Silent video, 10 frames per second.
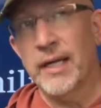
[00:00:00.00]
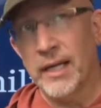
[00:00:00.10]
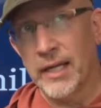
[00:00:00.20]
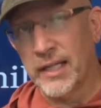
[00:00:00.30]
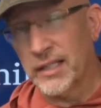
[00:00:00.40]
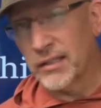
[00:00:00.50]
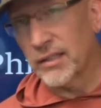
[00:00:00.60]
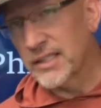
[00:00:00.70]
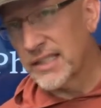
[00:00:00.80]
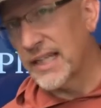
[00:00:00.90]
uh, he
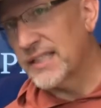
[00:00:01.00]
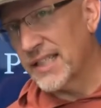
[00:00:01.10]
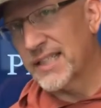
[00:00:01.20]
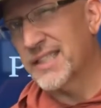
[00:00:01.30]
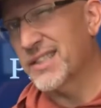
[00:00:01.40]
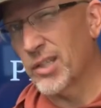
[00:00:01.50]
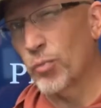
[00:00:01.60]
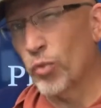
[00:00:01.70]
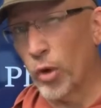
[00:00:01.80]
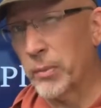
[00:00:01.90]
clearly states that this is a
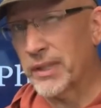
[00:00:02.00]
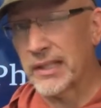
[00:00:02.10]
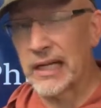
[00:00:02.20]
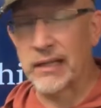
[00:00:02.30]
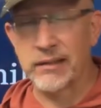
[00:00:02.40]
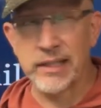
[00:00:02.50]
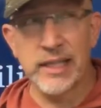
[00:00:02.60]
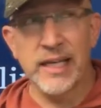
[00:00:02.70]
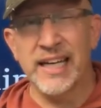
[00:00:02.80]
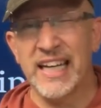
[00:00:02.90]
Roman colony.